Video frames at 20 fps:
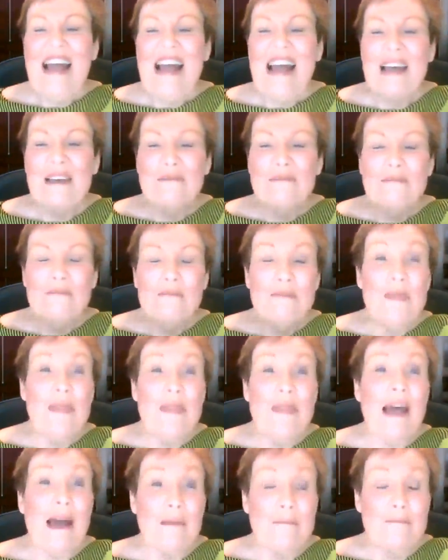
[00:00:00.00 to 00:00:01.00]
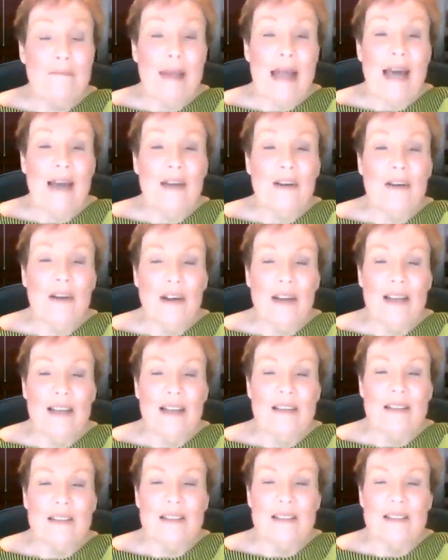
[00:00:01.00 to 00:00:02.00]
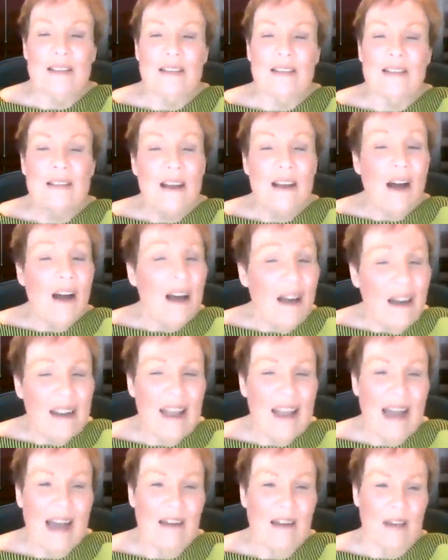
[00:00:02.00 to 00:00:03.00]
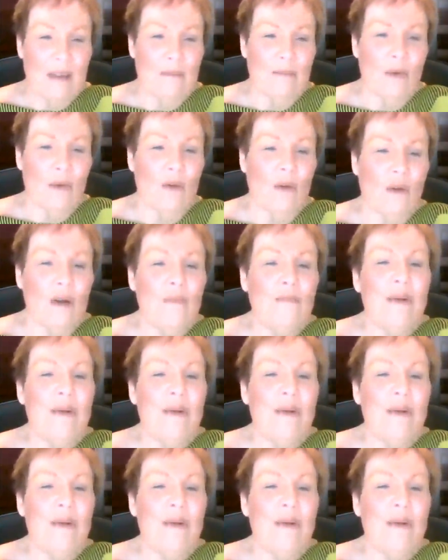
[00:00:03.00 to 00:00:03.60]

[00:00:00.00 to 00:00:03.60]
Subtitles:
And that better is not having more,